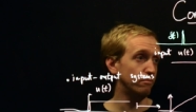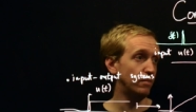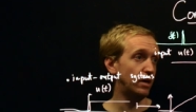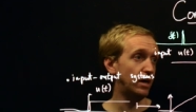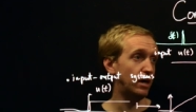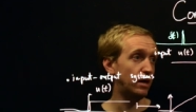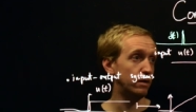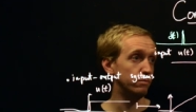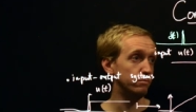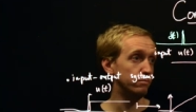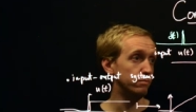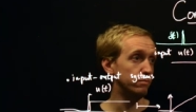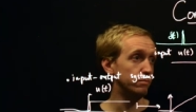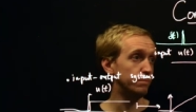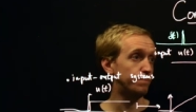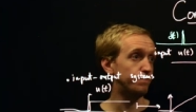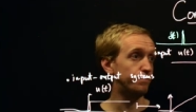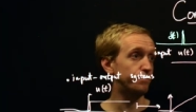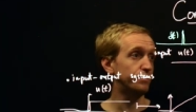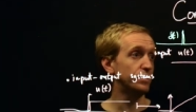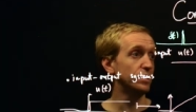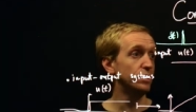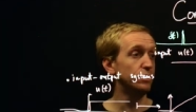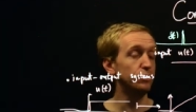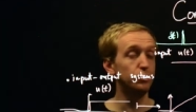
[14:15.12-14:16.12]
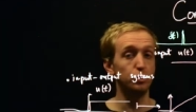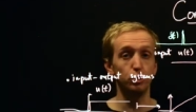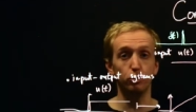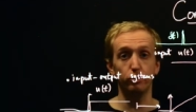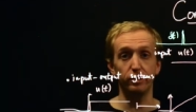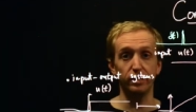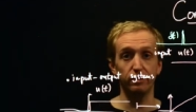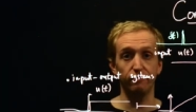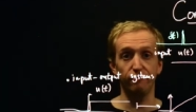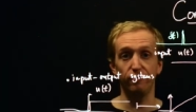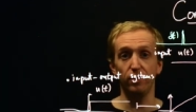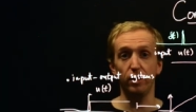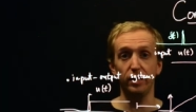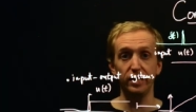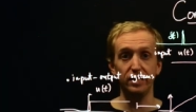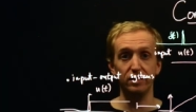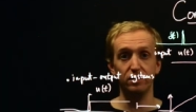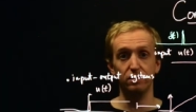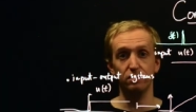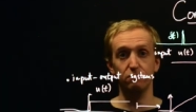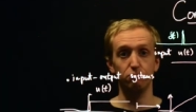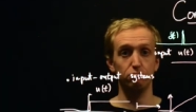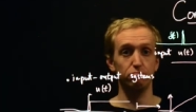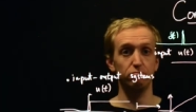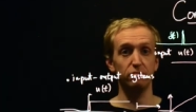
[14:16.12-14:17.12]
Um, during a
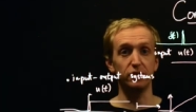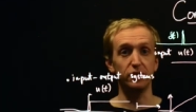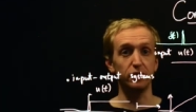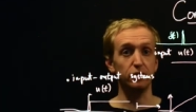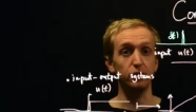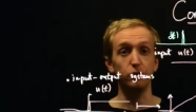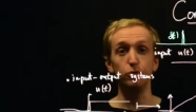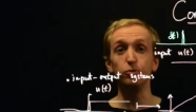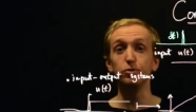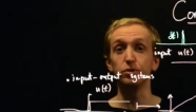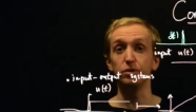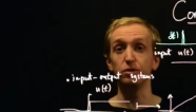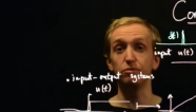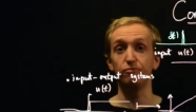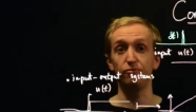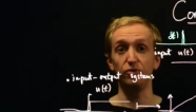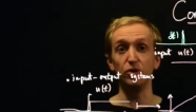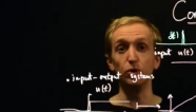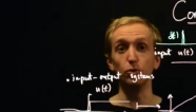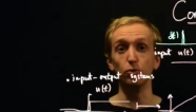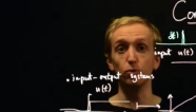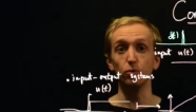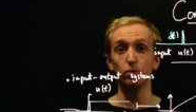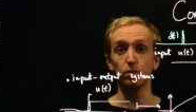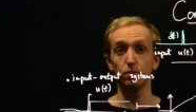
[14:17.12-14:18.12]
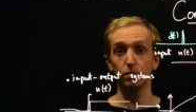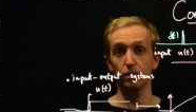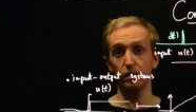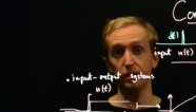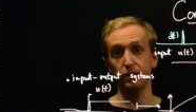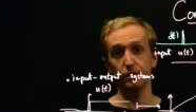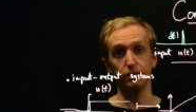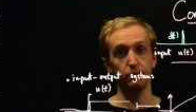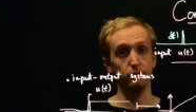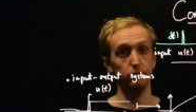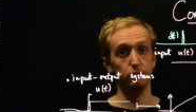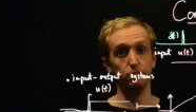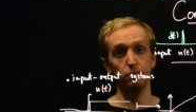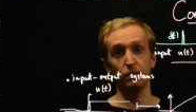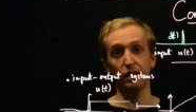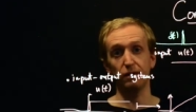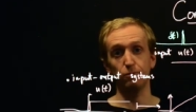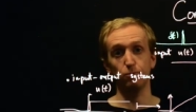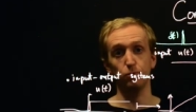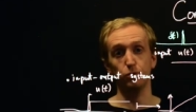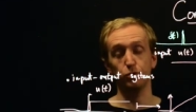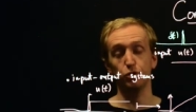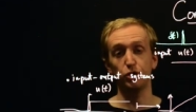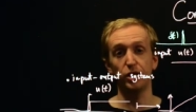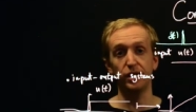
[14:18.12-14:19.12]
flight, it uses fuel, and
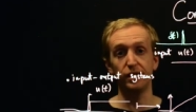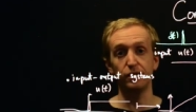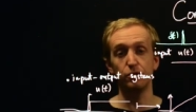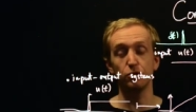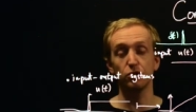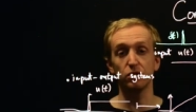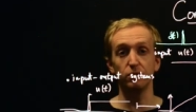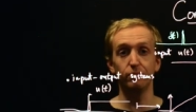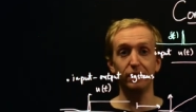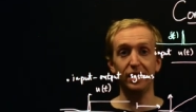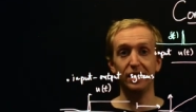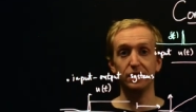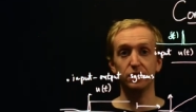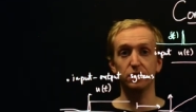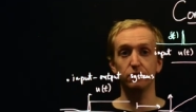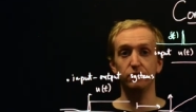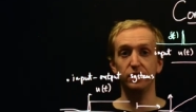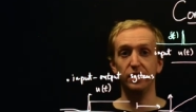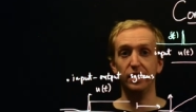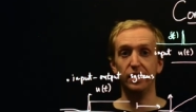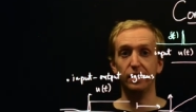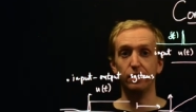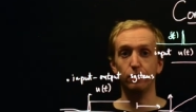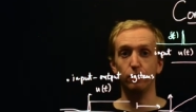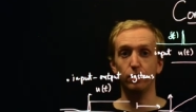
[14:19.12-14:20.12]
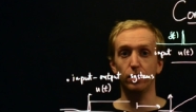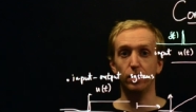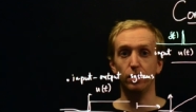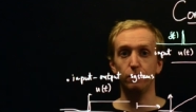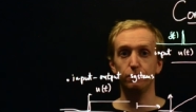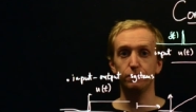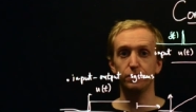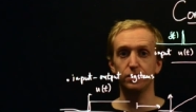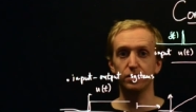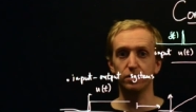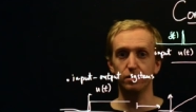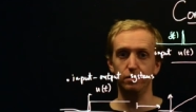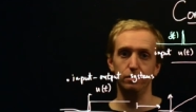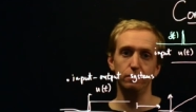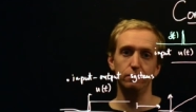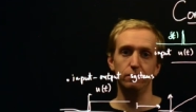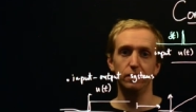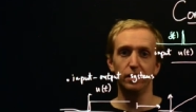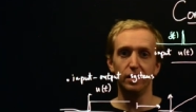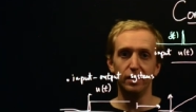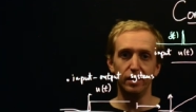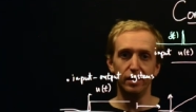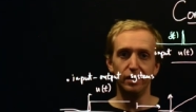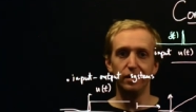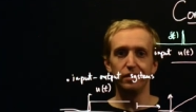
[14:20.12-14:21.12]
that will change the mass of the aircraft. So
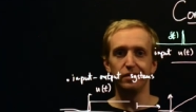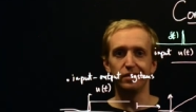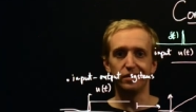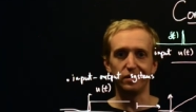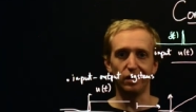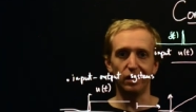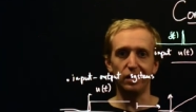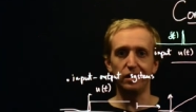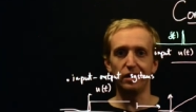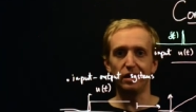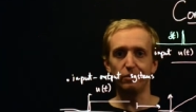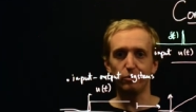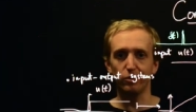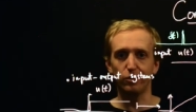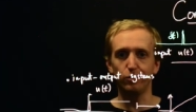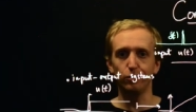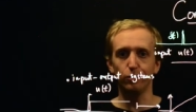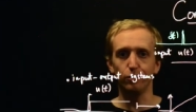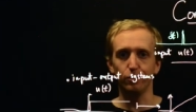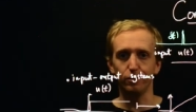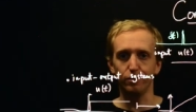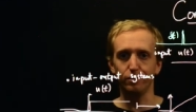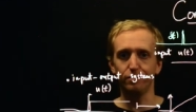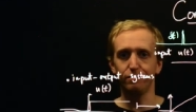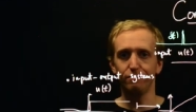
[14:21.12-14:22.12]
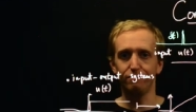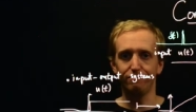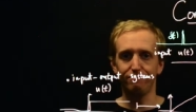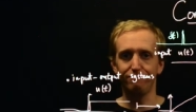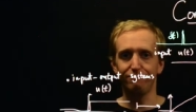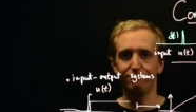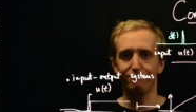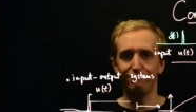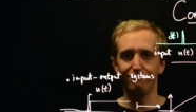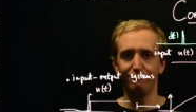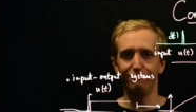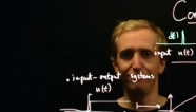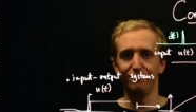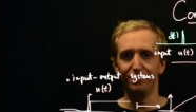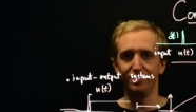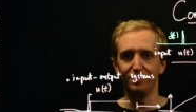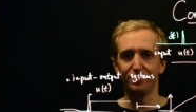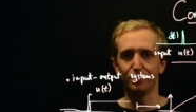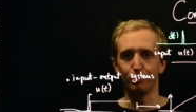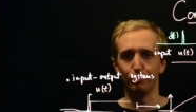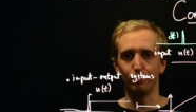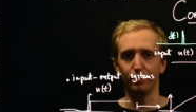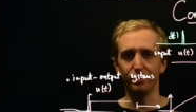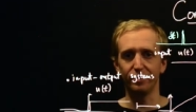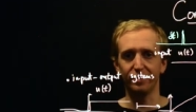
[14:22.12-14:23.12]
the dynamical
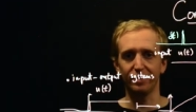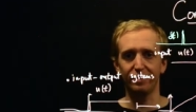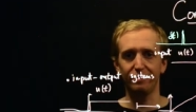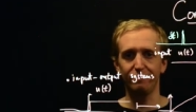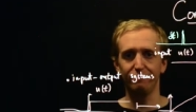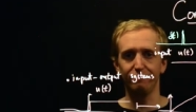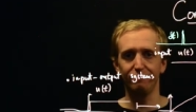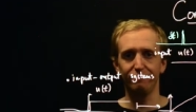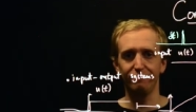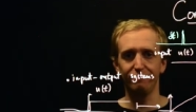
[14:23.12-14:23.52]
sort of the,